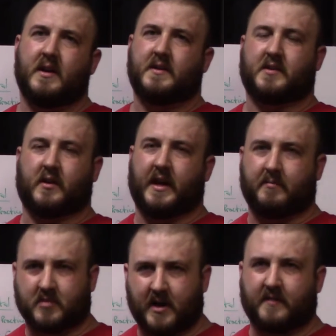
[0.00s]
So
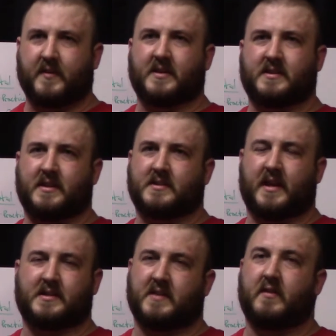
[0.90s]
keep trying to fix these
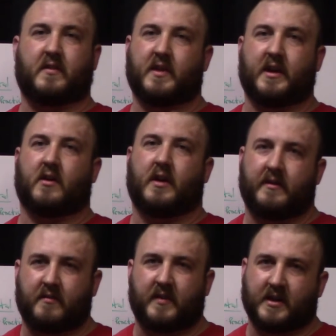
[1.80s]
things even if you think you already
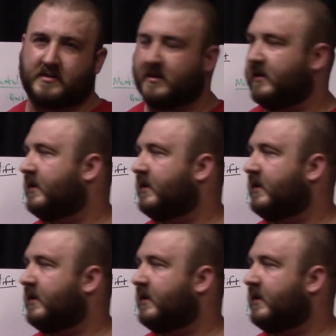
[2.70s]
have it fixed.